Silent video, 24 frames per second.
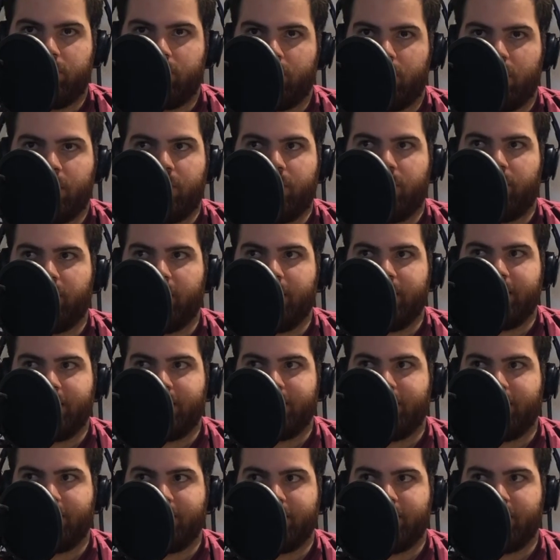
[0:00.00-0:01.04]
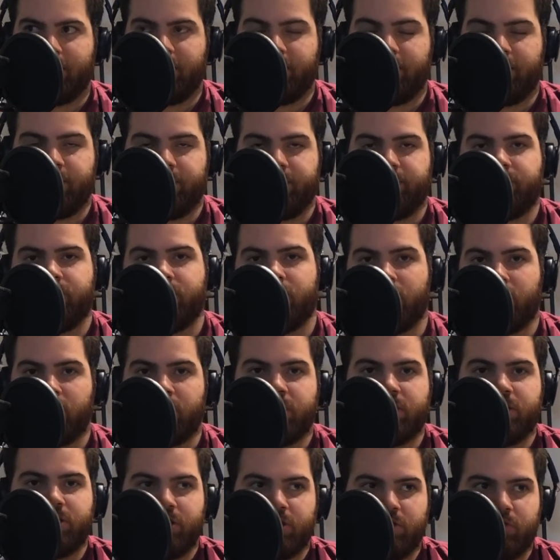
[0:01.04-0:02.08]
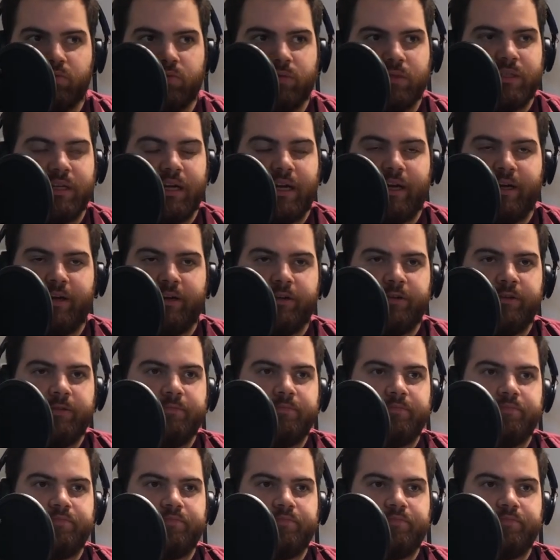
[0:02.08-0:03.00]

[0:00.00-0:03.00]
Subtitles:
the craziest year. Dirk just retired.